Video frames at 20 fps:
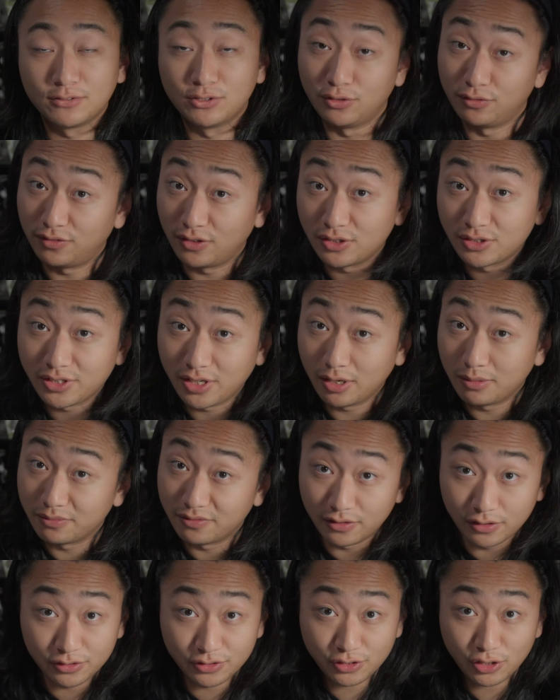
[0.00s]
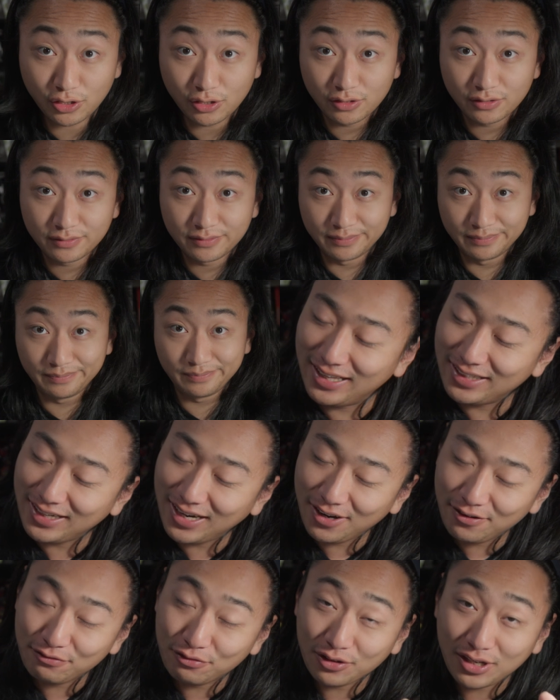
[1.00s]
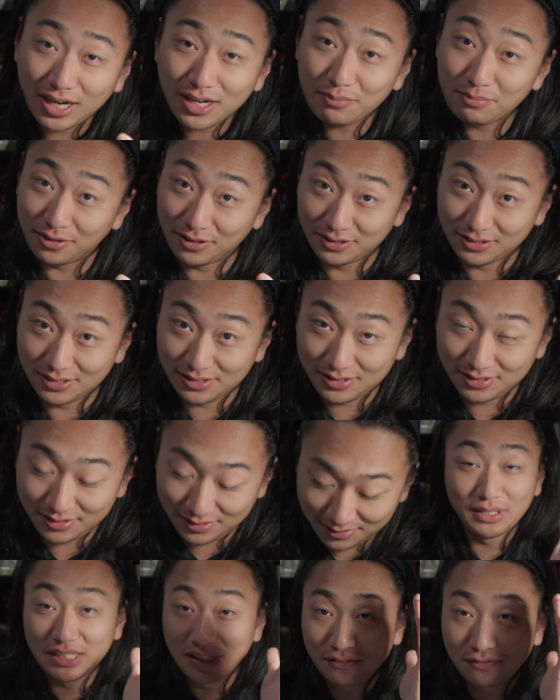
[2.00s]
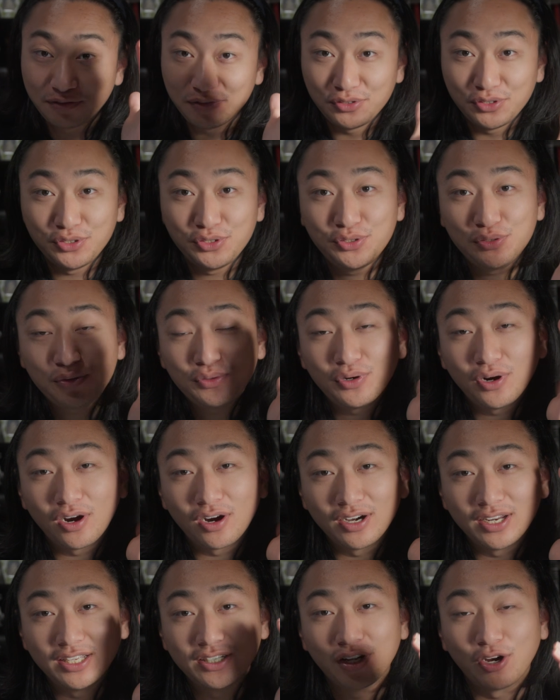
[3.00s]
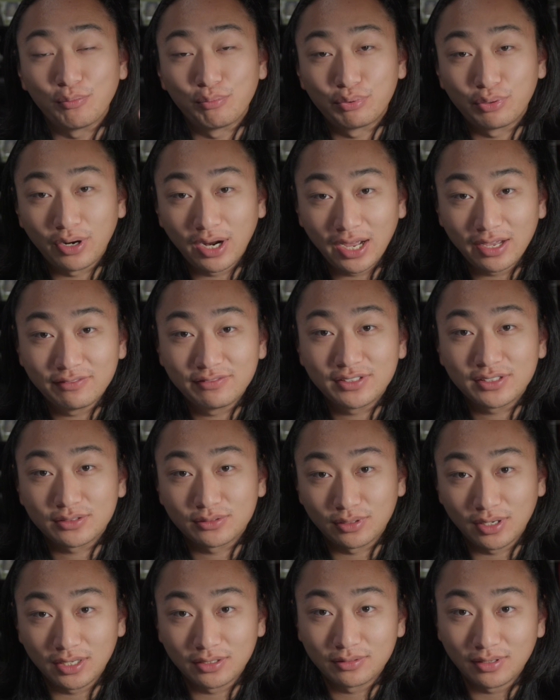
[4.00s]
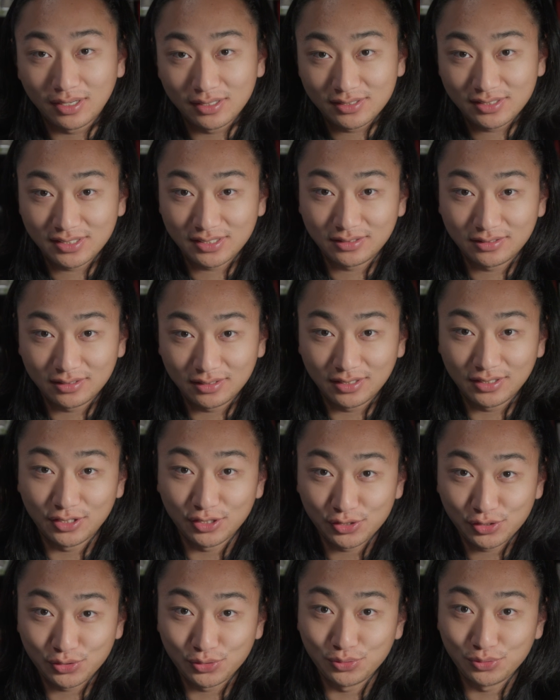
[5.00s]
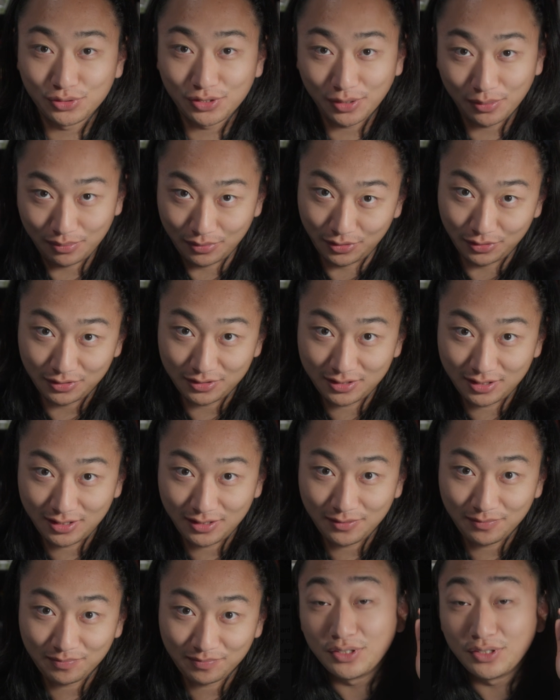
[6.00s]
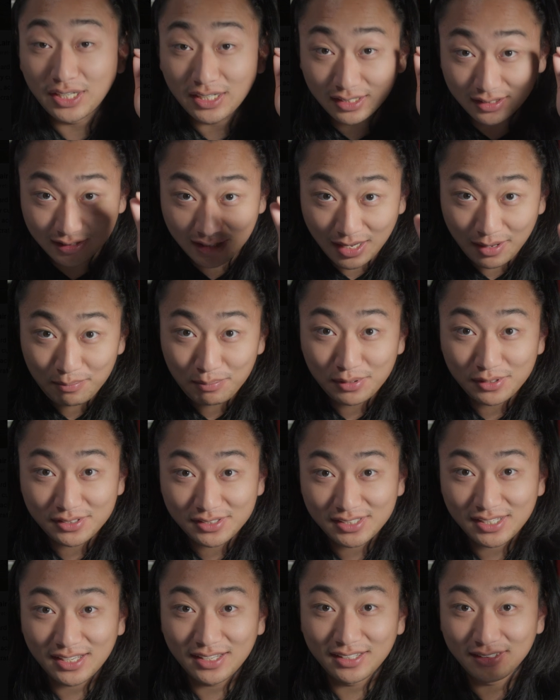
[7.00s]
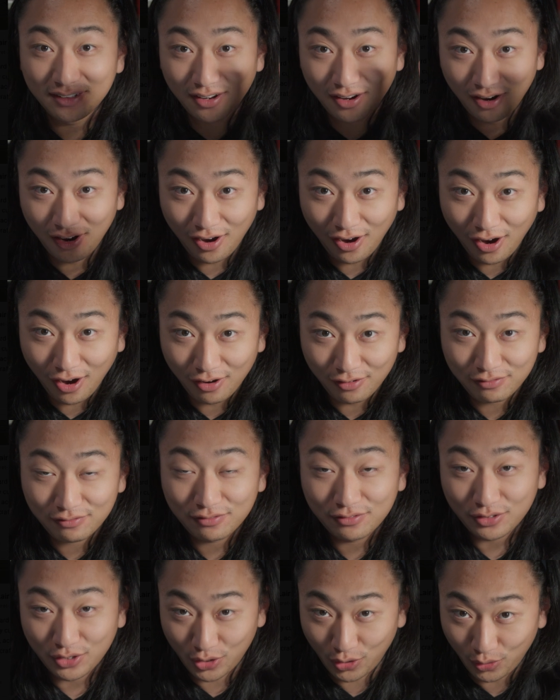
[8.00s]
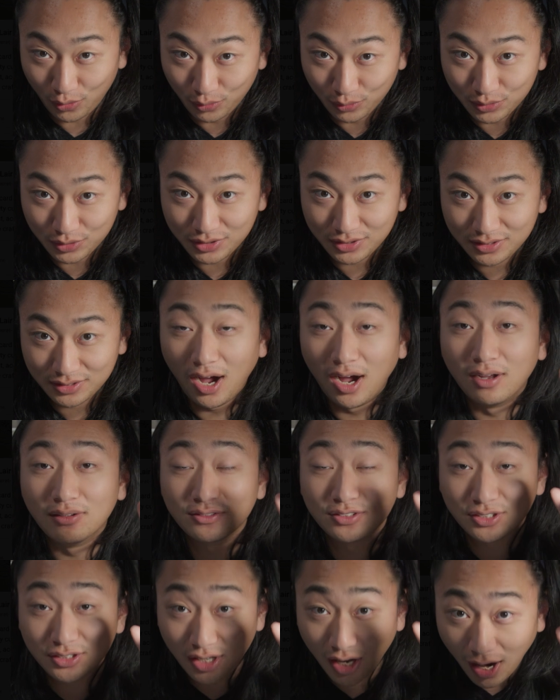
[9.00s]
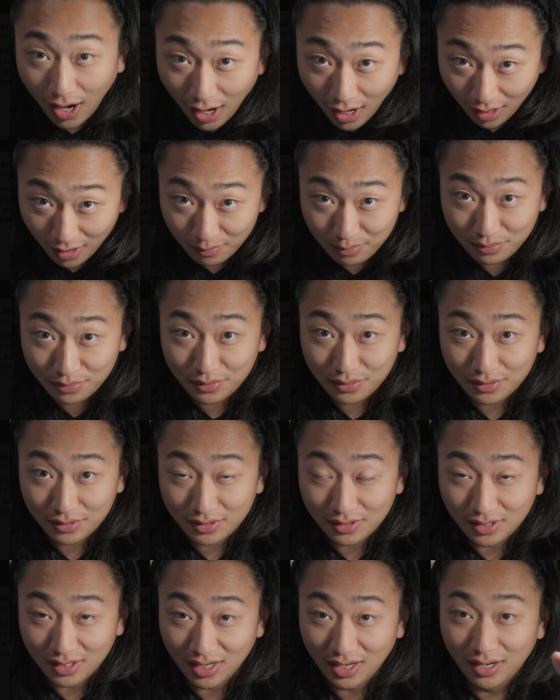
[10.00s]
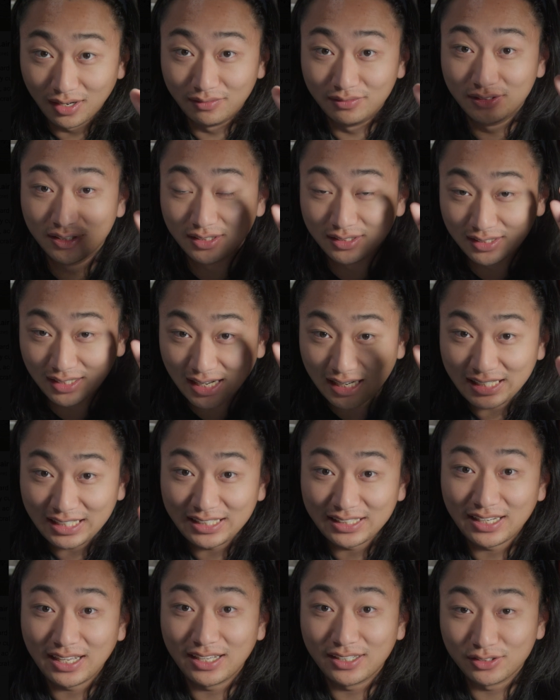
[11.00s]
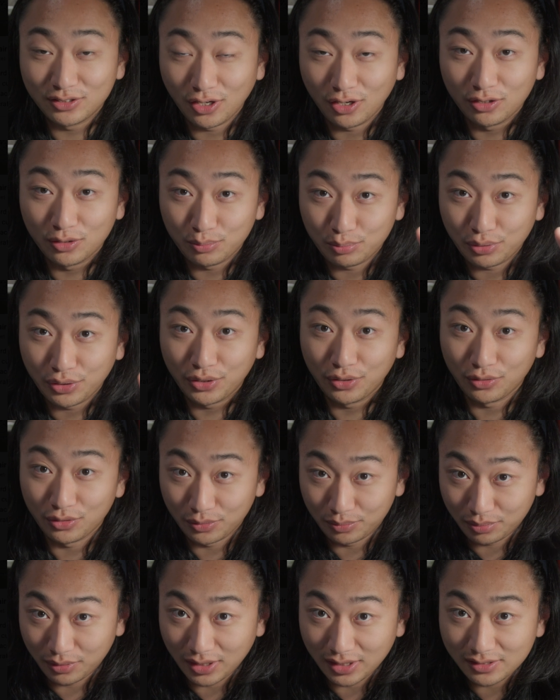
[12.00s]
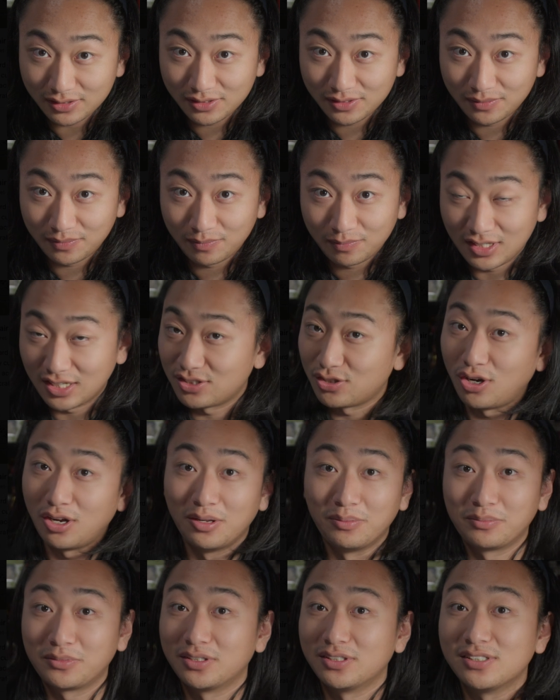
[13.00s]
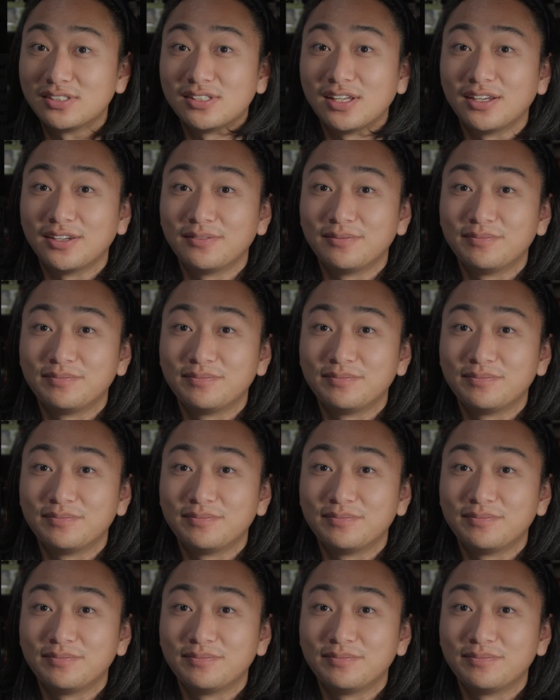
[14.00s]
So first come, first serve. And I forgot about this, but if you are in our private Crack Circulator school community, get a 10% off code on top of the $99 pre-order price. That's all I'm gonna say.